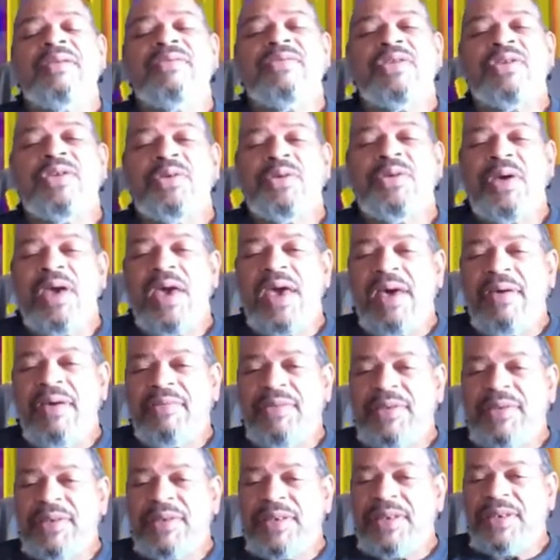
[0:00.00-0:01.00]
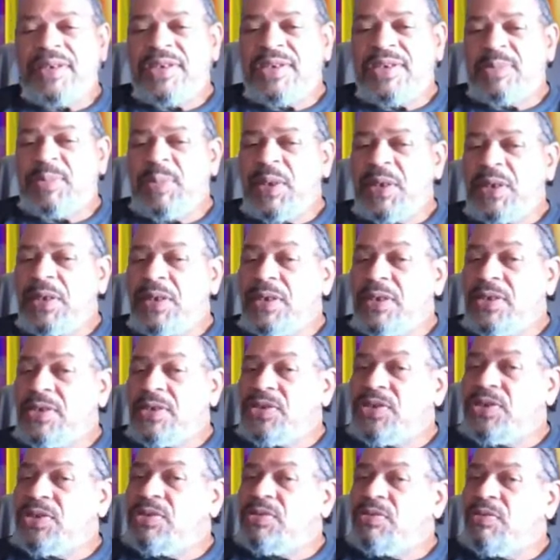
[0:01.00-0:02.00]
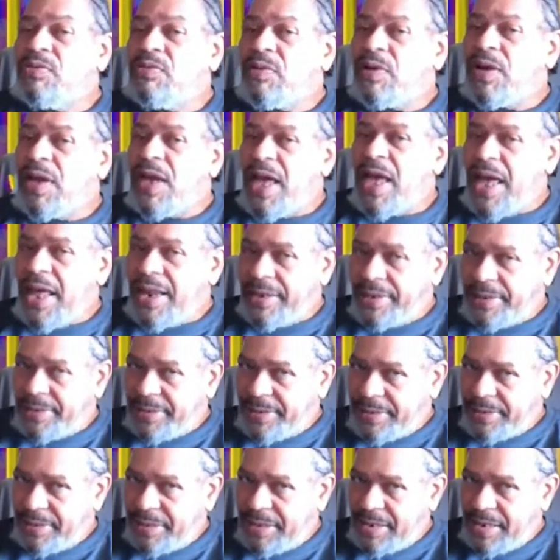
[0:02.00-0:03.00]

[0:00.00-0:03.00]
You haven't, it's because you've forgotten.